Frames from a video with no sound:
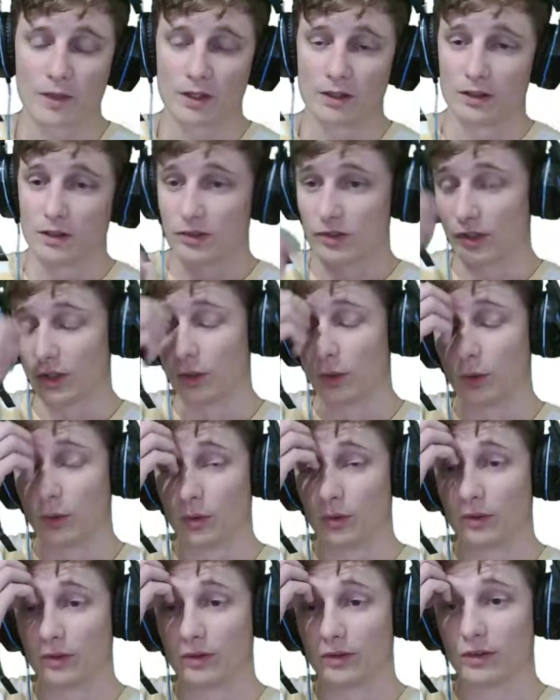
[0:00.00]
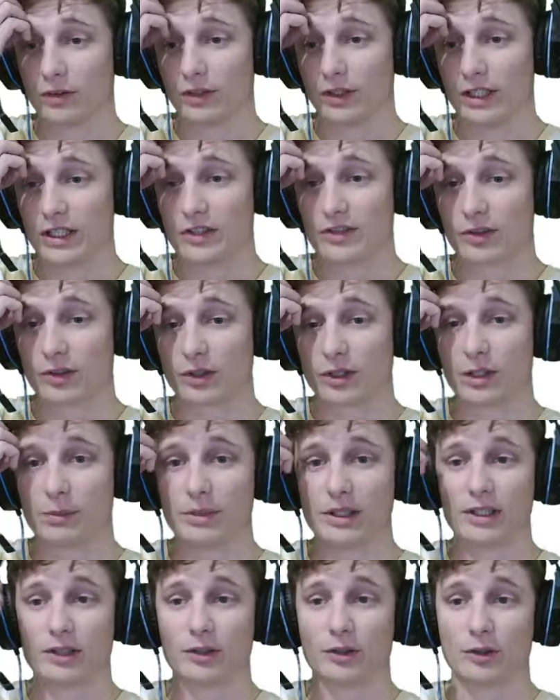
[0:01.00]
So these are going to be
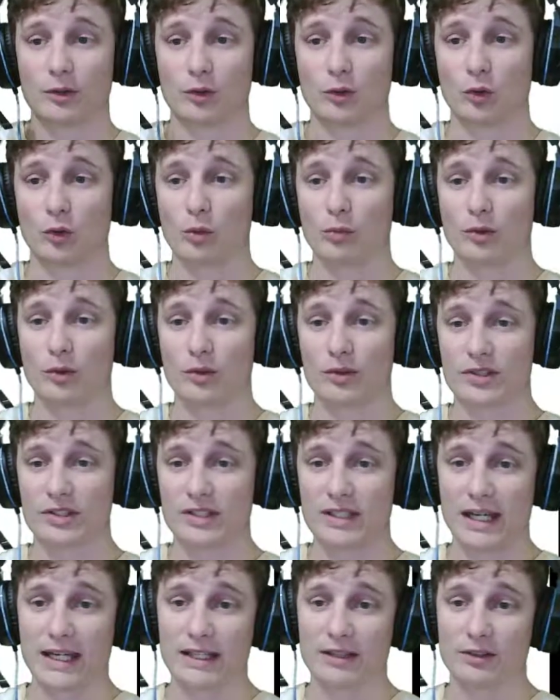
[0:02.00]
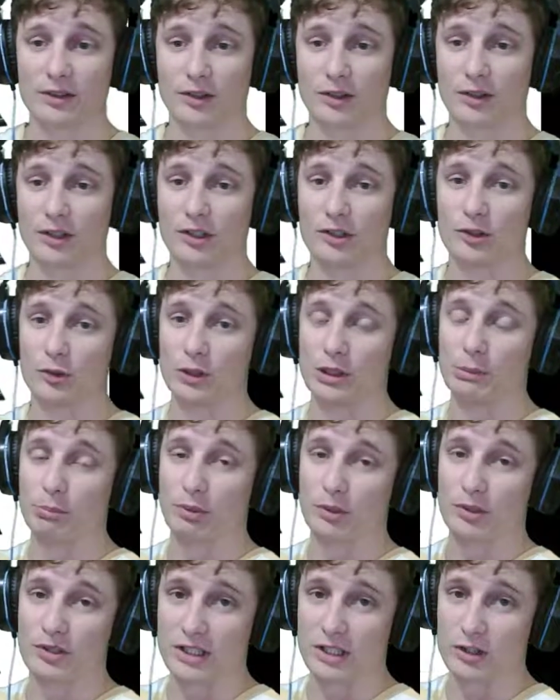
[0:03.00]
your normal state or country
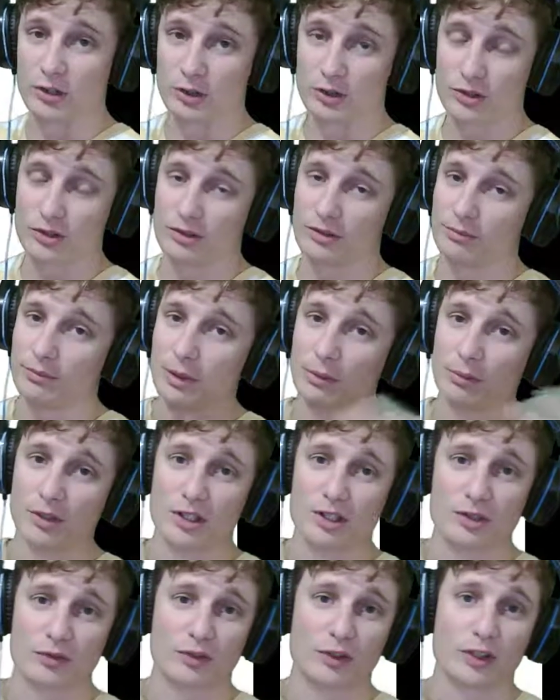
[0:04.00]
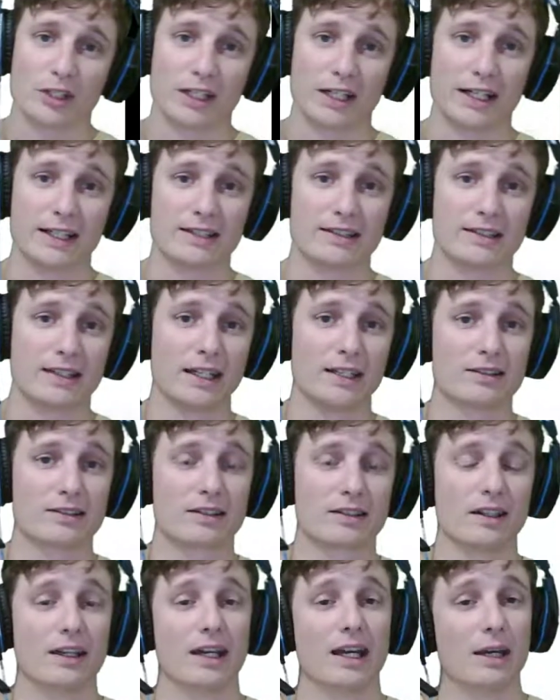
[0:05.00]
procedures. Remember, this is for the United States,
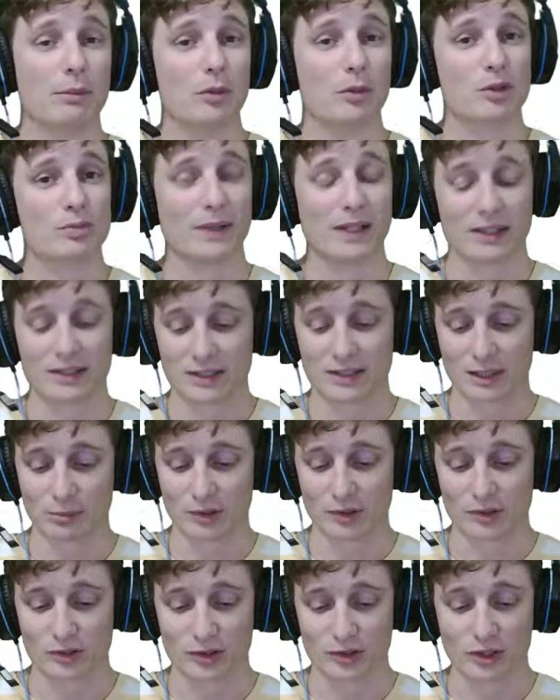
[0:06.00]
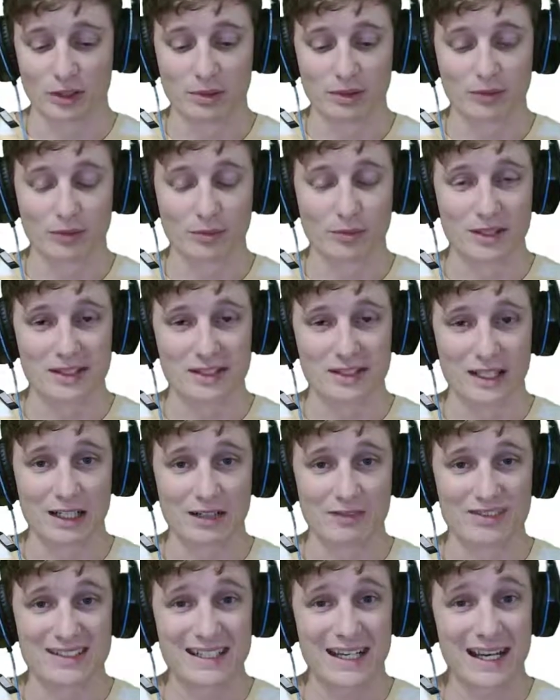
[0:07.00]
and most of my examples are going to be from the state
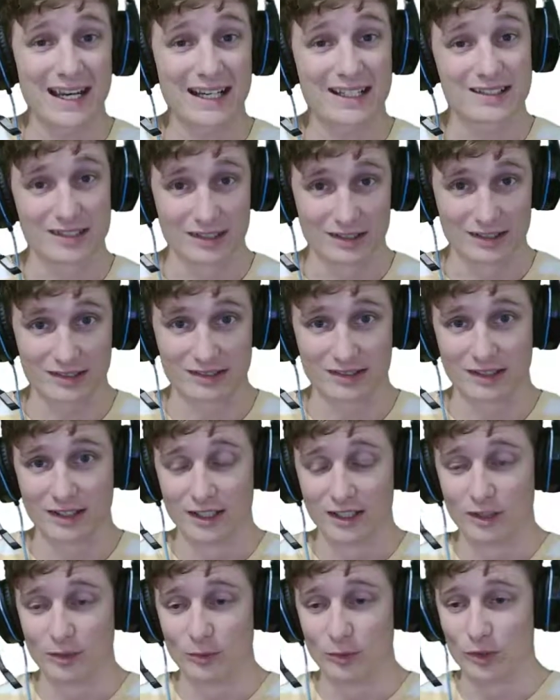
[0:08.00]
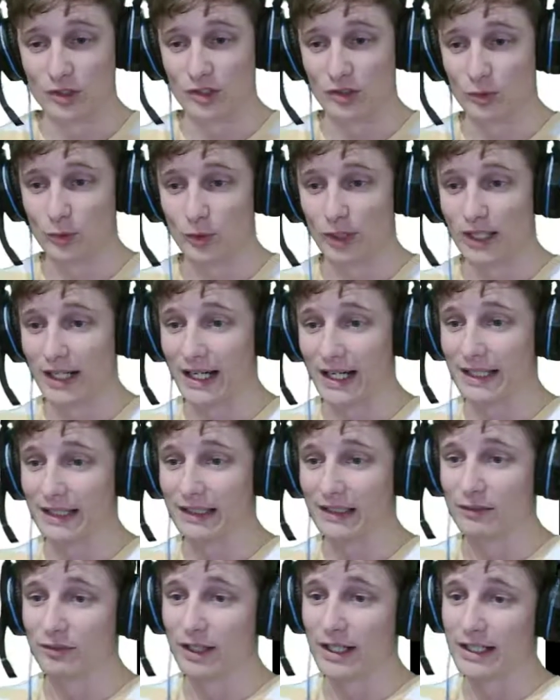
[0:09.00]
of Texas, which is where I
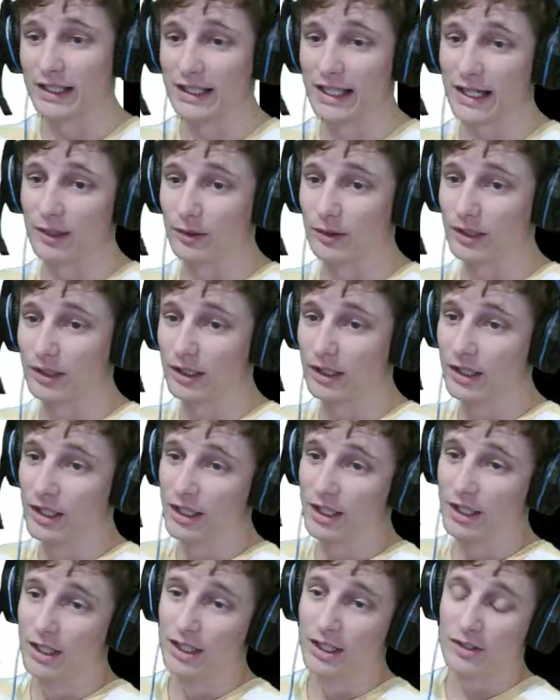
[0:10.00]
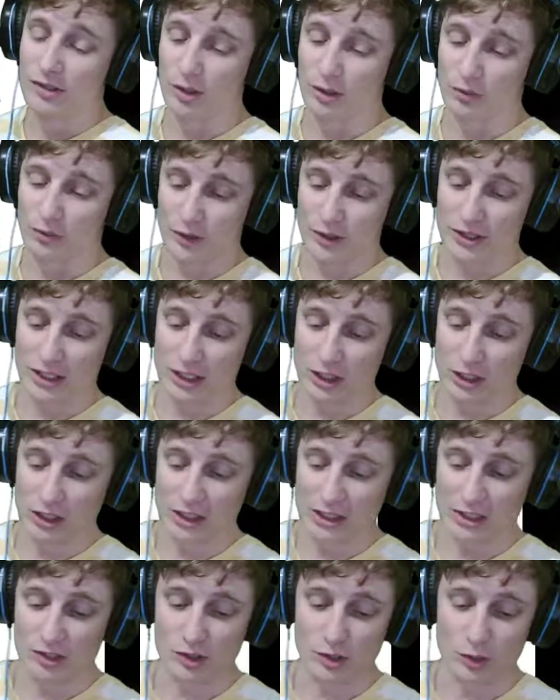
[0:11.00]
live right now. So the first thing you need
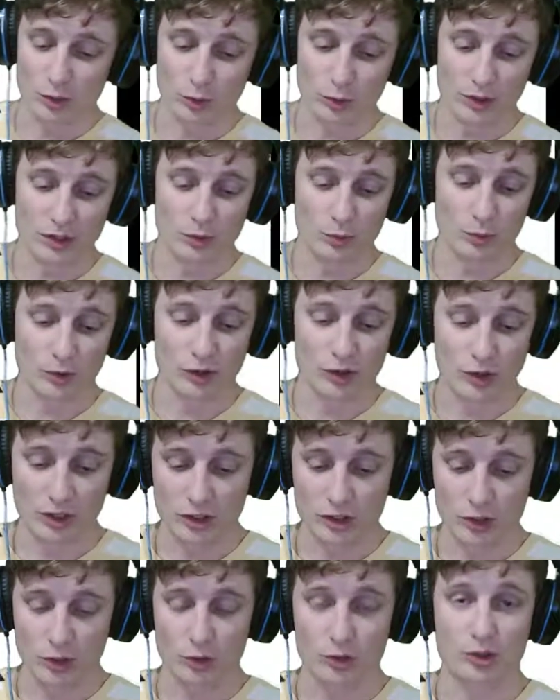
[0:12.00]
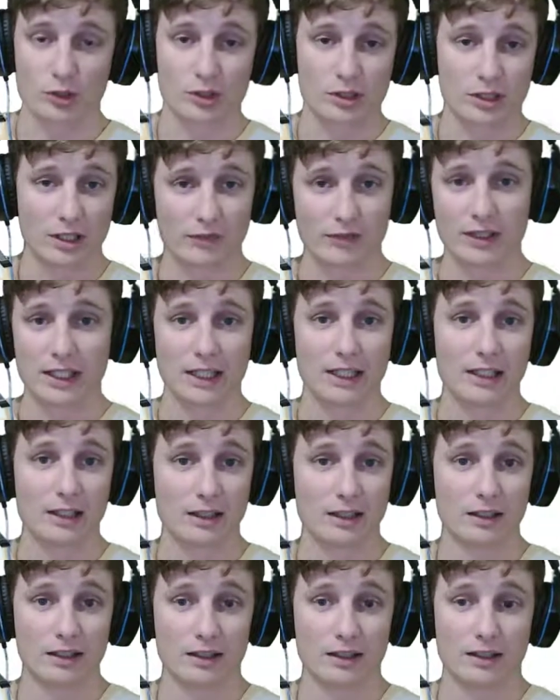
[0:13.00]
to do is once you get your certificate
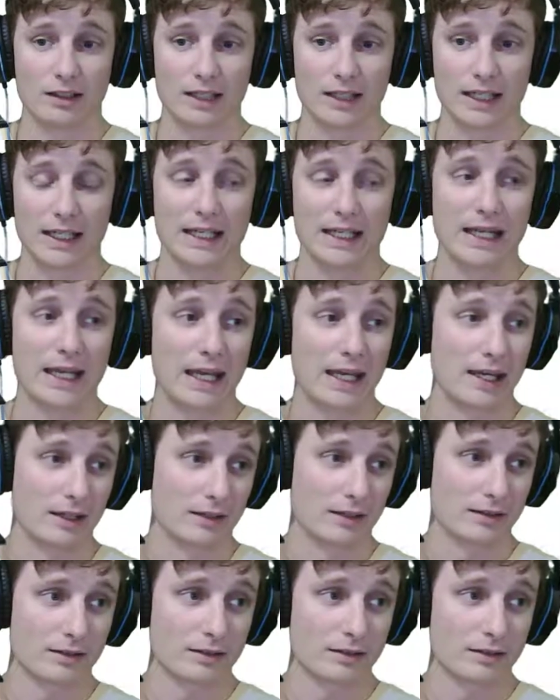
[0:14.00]
in hand,